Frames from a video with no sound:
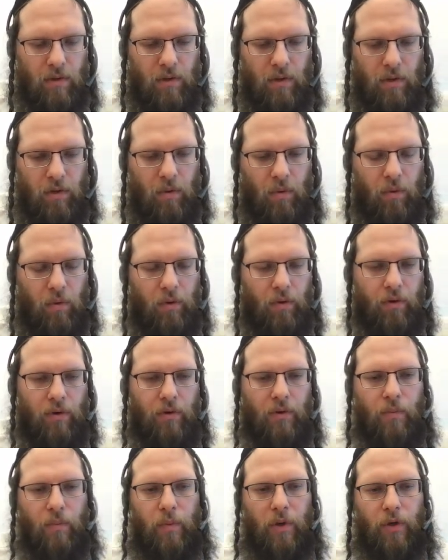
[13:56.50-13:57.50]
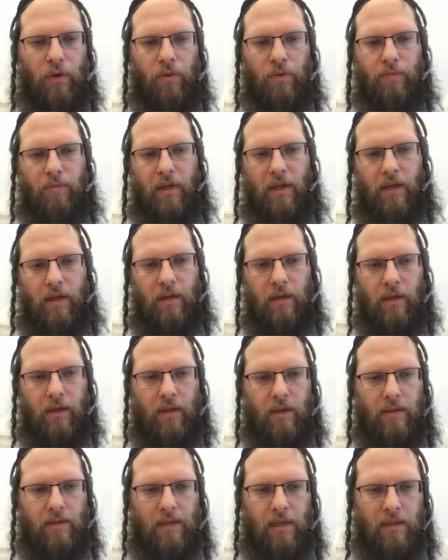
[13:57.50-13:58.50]
Or we could make
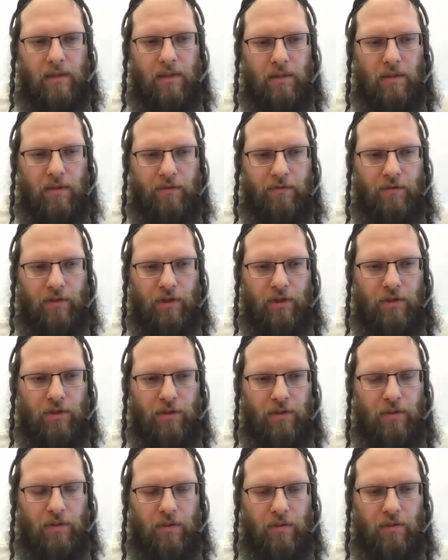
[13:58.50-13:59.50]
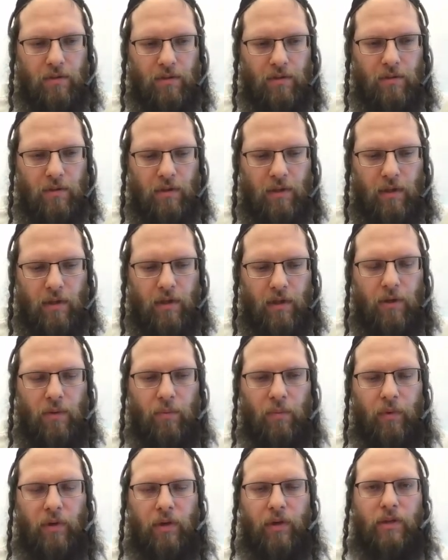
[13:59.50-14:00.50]
a tacit definition,
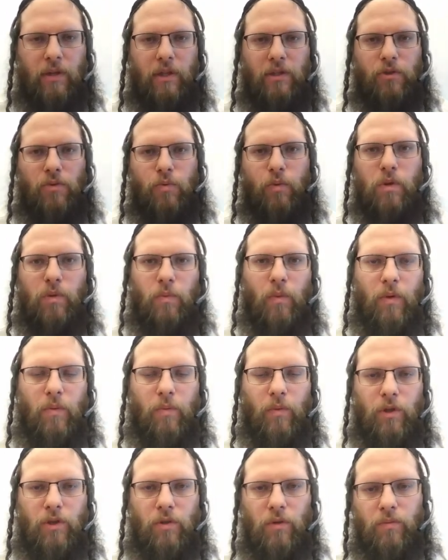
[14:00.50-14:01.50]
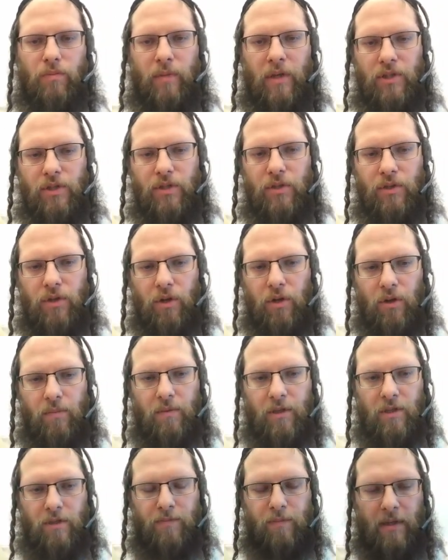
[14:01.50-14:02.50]
where that's one where we don't mention the arguments by